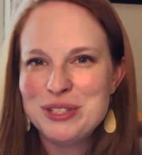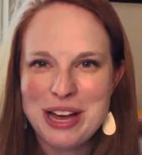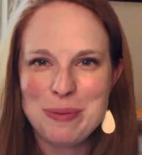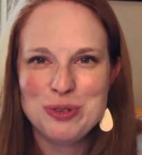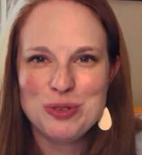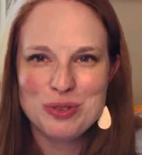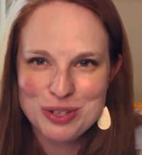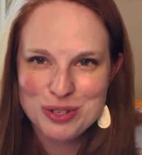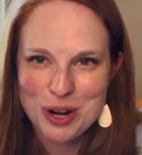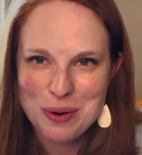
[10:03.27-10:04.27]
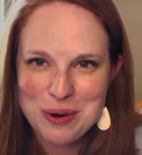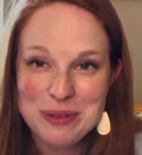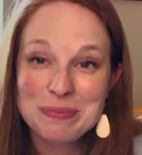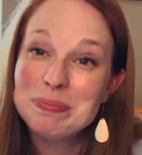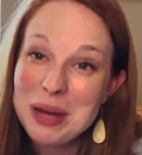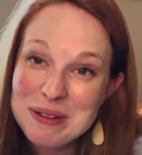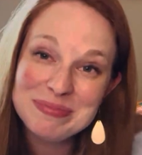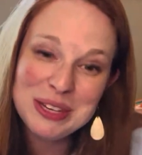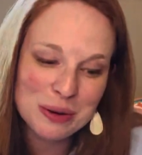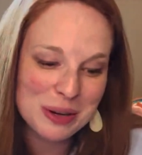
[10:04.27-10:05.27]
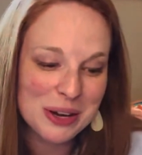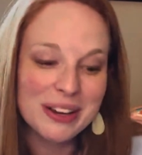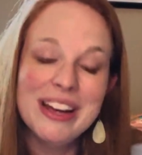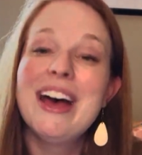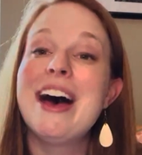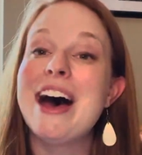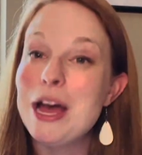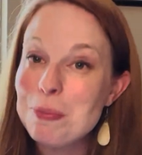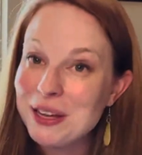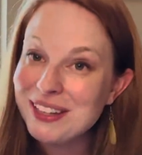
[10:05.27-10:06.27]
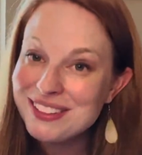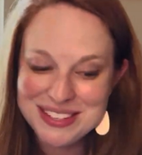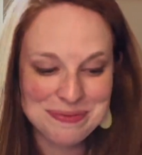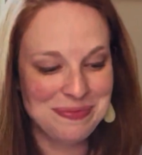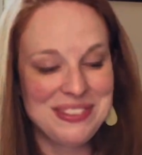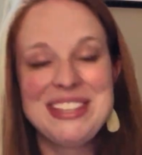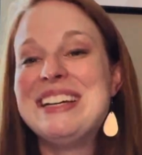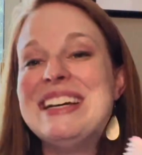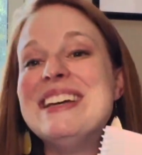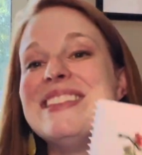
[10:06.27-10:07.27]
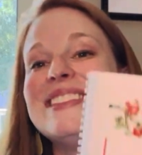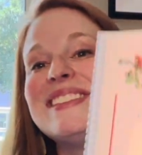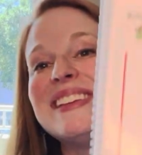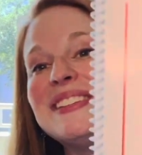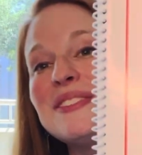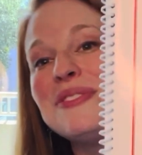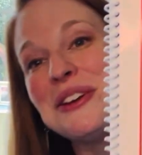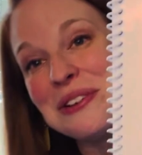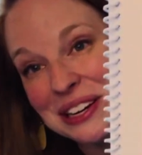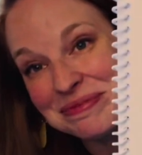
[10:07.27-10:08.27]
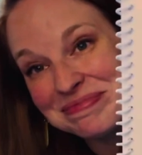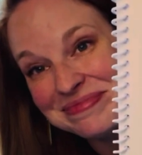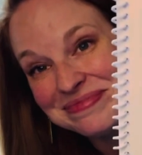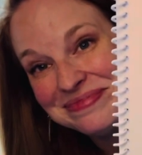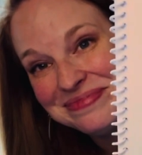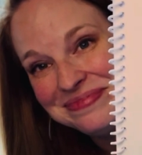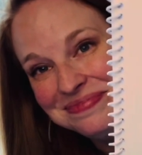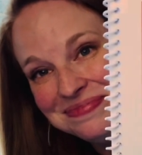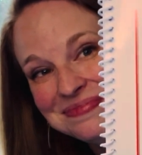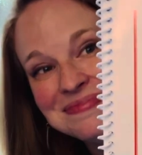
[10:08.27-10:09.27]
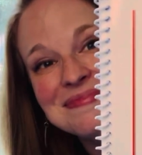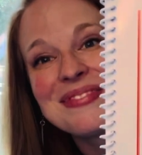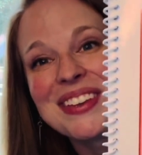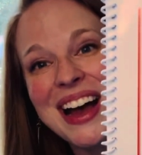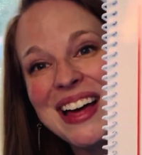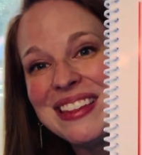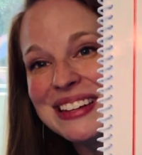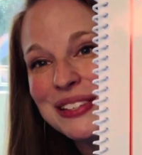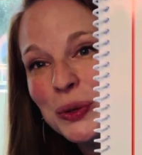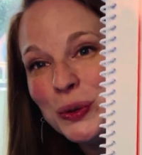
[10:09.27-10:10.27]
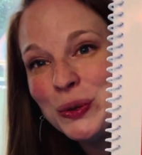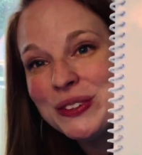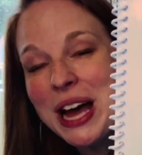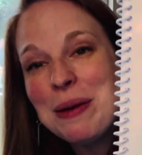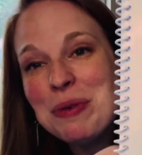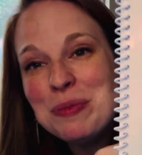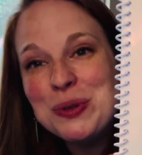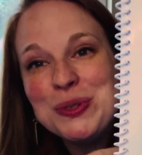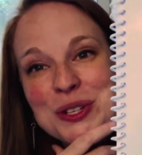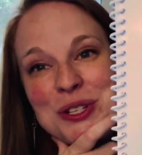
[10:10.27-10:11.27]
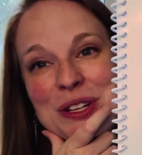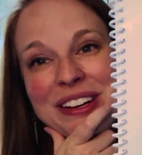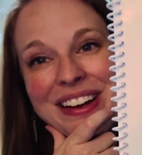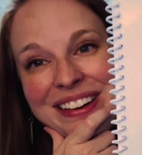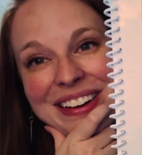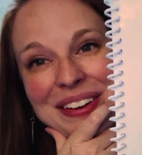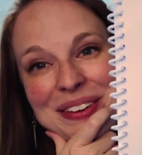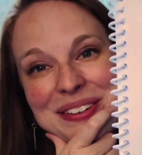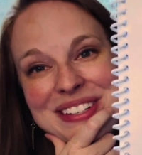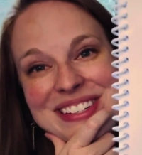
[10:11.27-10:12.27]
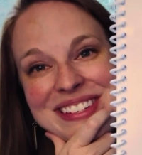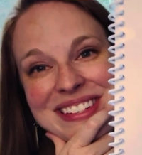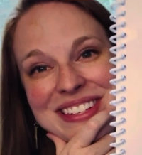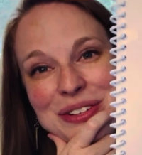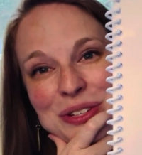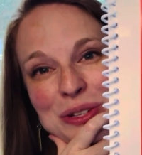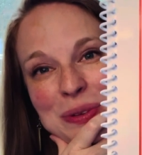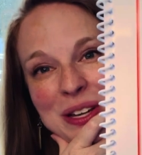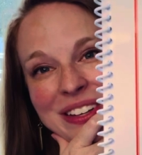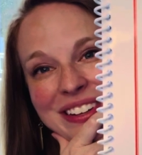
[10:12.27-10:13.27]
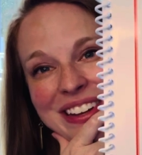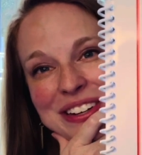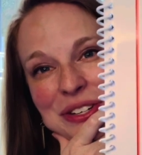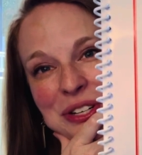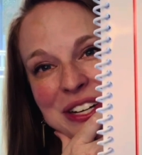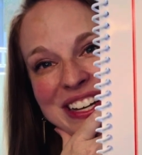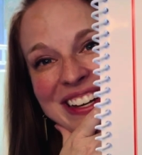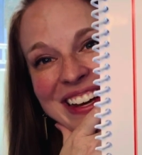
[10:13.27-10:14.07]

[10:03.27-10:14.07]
tapestry to start with, but here we are. I picked The Sense of Hearing. I think it's cool. I'm a musician, in addition to being an attorney.